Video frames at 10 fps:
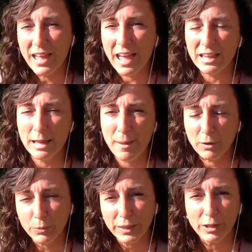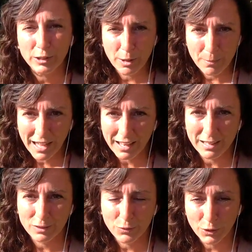and they make really good
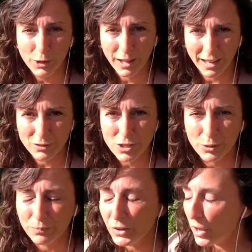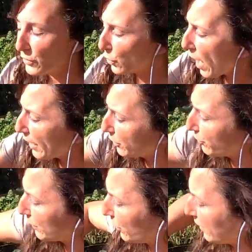companions for cooking too. So I could
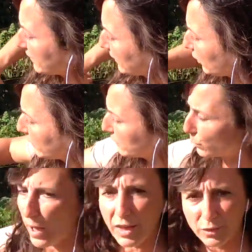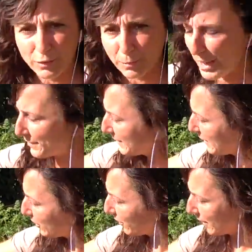fill this little swath of space
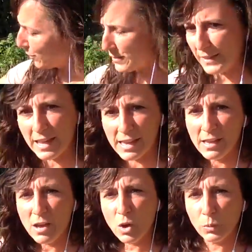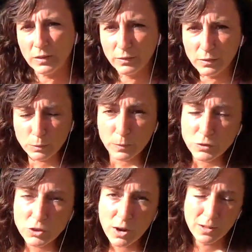here that you see with Swiss
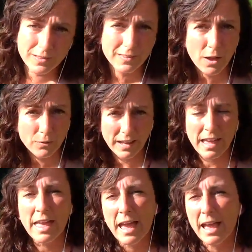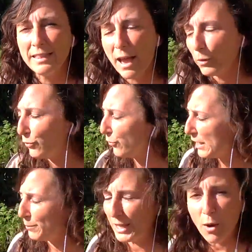chard and celery, and that would
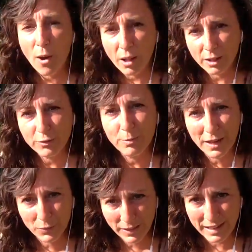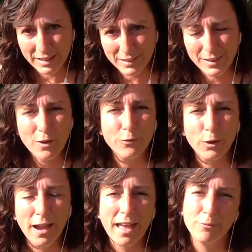feed me all of my greens for
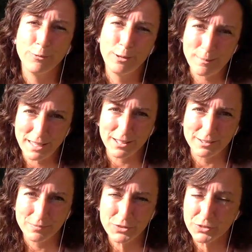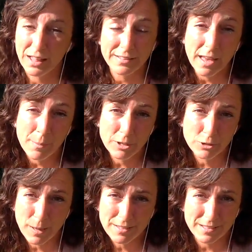every meal. So that's how much
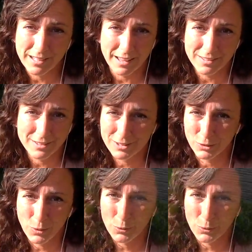space it takes to grow